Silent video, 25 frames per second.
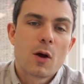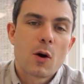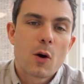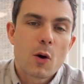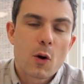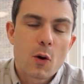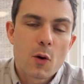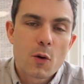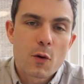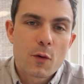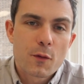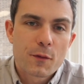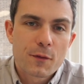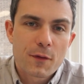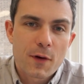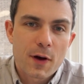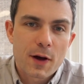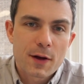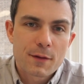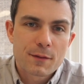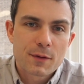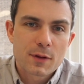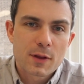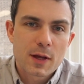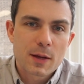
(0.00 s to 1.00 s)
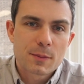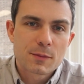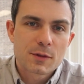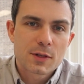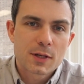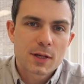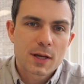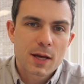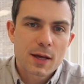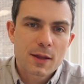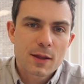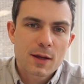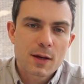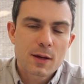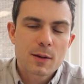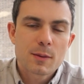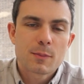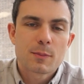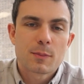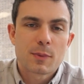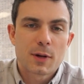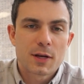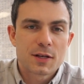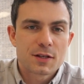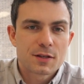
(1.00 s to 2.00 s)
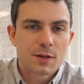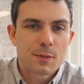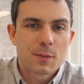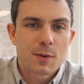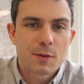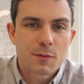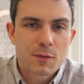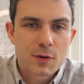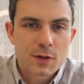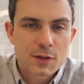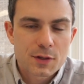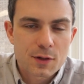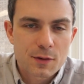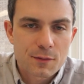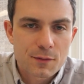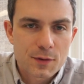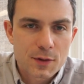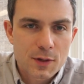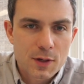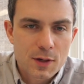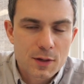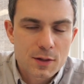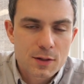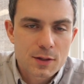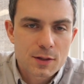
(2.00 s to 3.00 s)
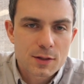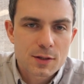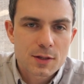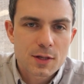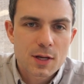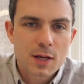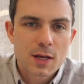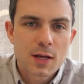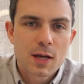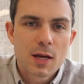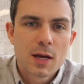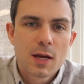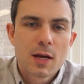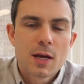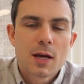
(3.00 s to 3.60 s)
all 5 of them together, place them at risk of redundancy,